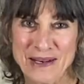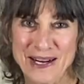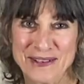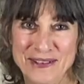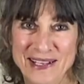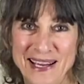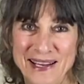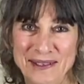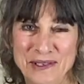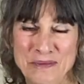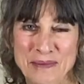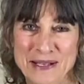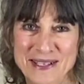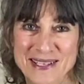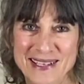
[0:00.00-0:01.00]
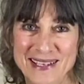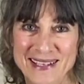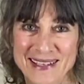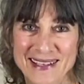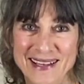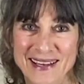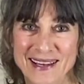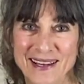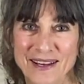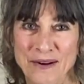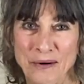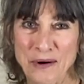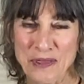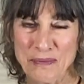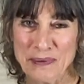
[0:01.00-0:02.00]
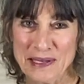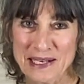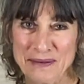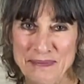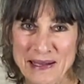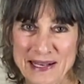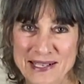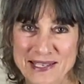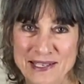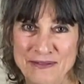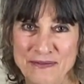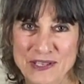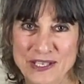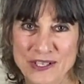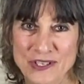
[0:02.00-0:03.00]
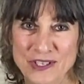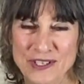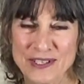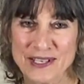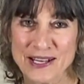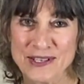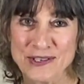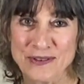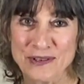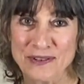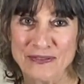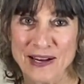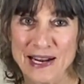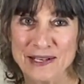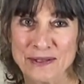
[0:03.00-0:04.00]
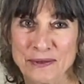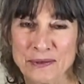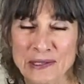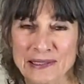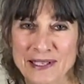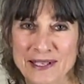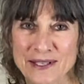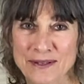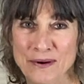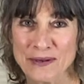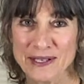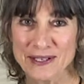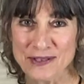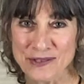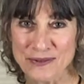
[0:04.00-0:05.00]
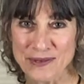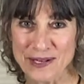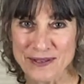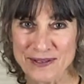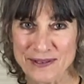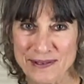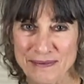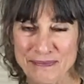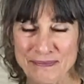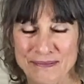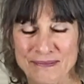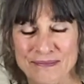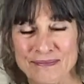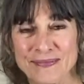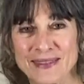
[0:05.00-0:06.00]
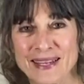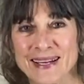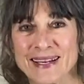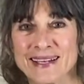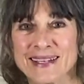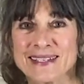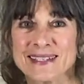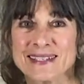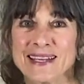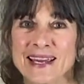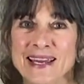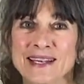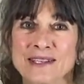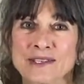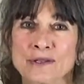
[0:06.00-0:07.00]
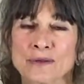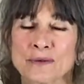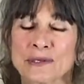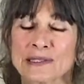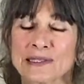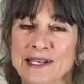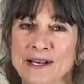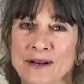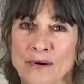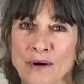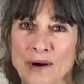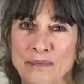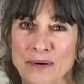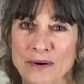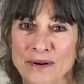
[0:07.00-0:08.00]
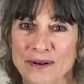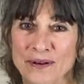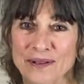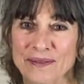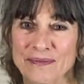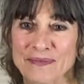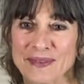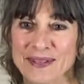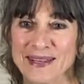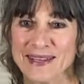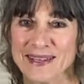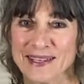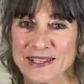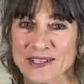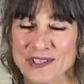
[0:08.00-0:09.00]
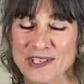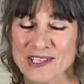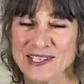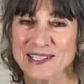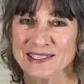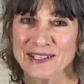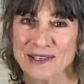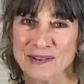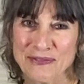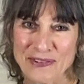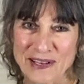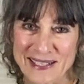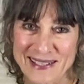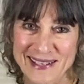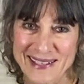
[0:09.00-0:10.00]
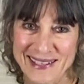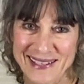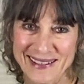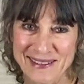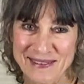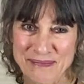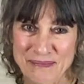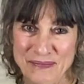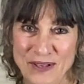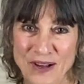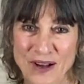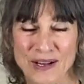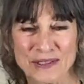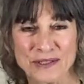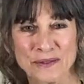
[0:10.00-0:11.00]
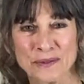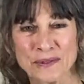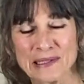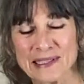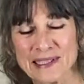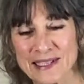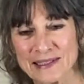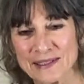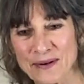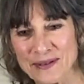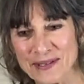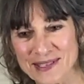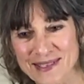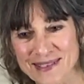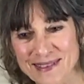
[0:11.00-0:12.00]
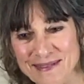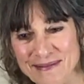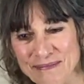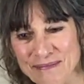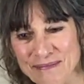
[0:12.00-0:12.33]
Dr. Gail Dubinsky, orthopedic medicine physician and certified Kundalini yoga instructor. Today's Kundalini Core Pearl is just a little fun thing called Kundalini Lotus.